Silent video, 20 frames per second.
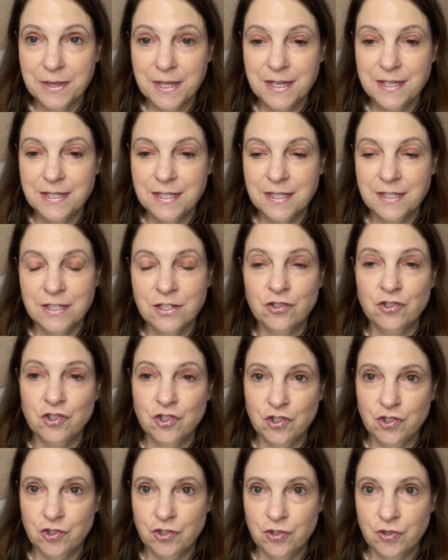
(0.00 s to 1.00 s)
they didn't
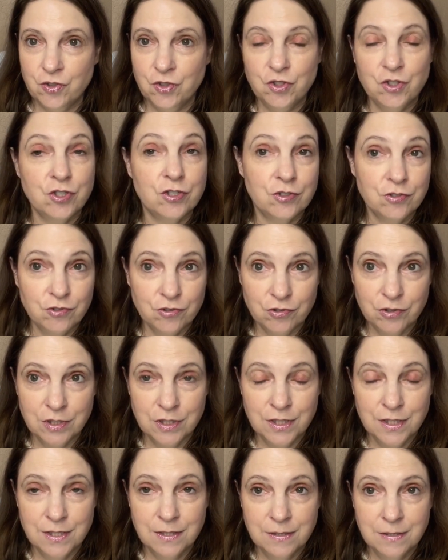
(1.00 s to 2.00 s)
insure
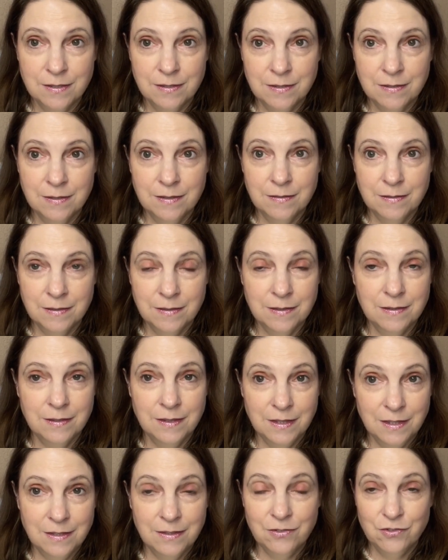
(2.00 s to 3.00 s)
children's
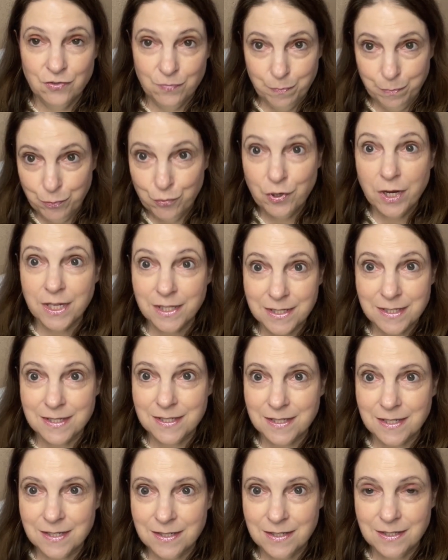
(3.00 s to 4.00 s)

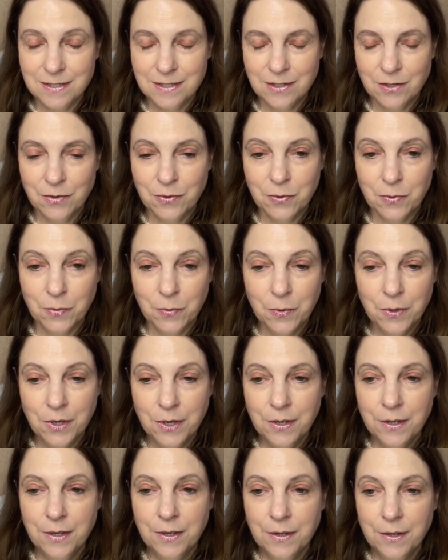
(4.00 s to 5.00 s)
pregnancies. So,
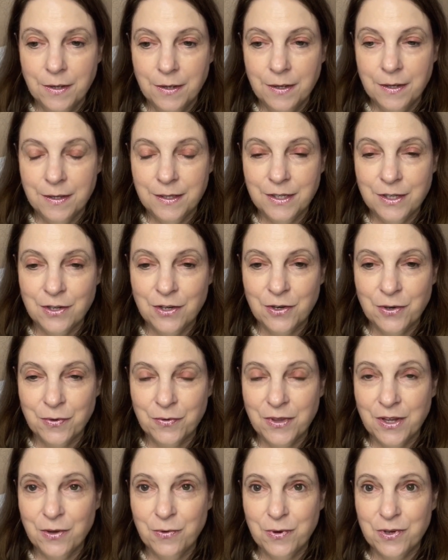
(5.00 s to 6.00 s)
you
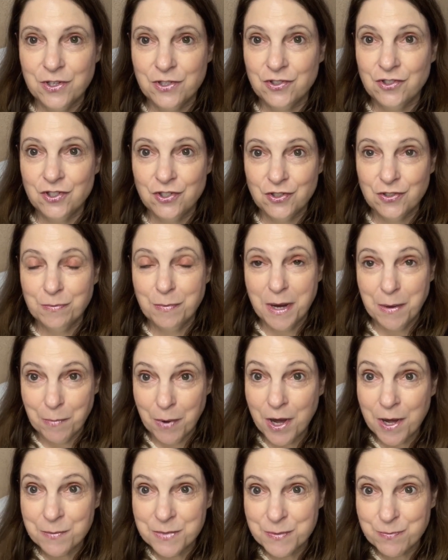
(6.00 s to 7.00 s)
know, they would insure my
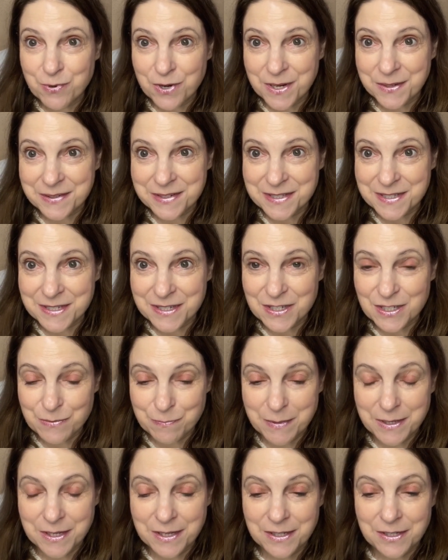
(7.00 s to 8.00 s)
mom's pregnancies,
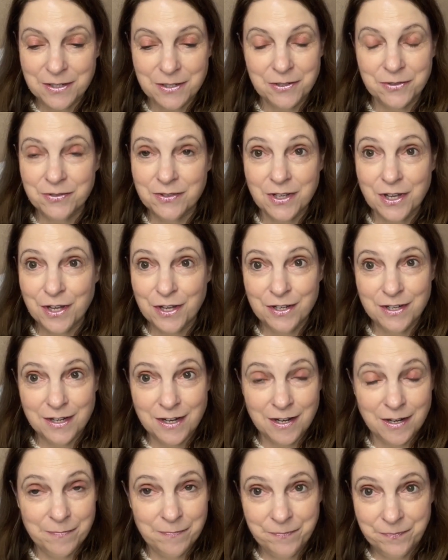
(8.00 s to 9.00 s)
but no, not
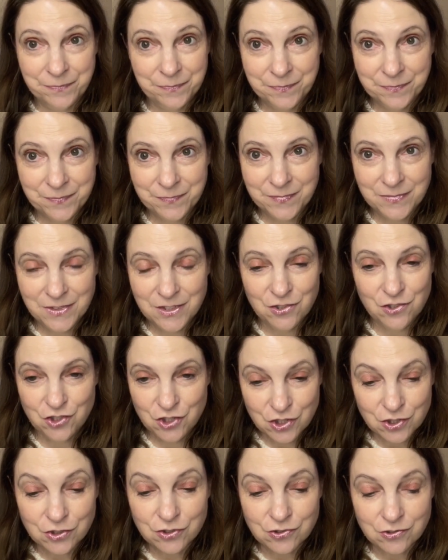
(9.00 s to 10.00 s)
the
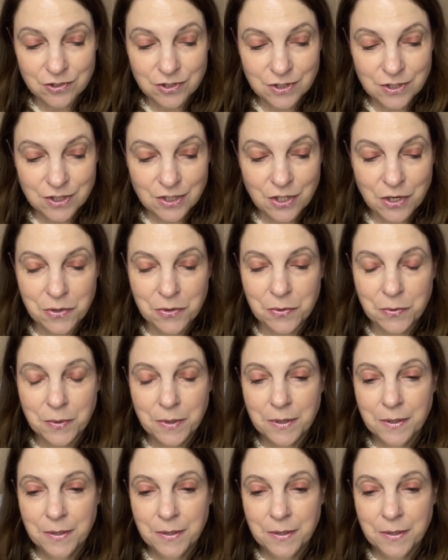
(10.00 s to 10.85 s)
children. So,